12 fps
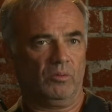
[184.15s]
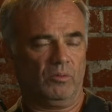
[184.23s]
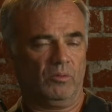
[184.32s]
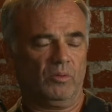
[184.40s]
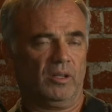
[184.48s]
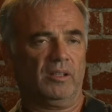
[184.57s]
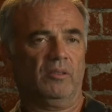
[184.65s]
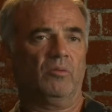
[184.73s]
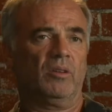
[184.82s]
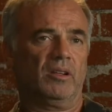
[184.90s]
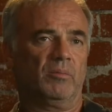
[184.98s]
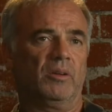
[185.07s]
One
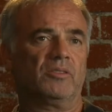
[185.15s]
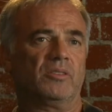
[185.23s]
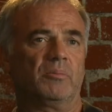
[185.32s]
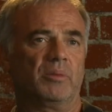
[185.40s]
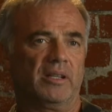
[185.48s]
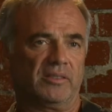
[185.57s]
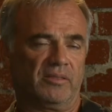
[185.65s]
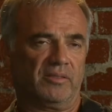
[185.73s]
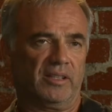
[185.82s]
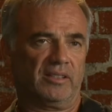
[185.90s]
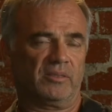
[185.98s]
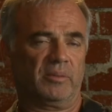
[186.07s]
of the most impressive
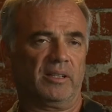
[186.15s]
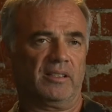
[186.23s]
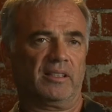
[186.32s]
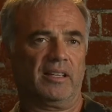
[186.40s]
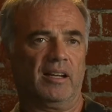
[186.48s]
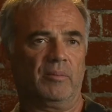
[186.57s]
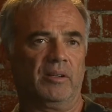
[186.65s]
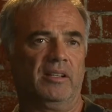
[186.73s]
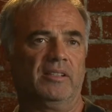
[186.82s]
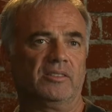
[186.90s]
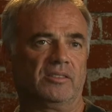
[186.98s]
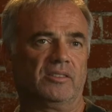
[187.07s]
things about the camera
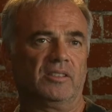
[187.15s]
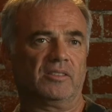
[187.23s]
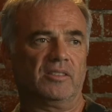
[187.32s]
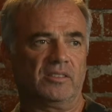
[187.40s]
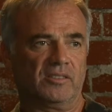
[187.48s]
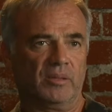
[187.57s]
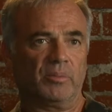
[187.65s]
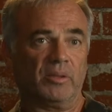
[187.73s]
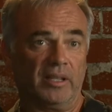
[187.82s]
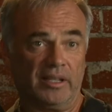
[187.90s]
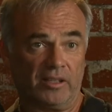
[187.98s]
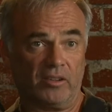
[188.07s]
is just the simple
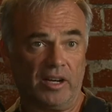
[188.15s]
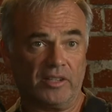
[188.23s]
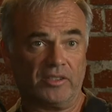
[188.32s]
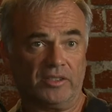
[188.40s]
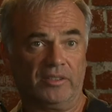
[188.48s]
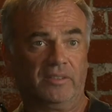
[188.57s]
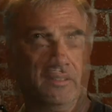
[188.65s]
integration.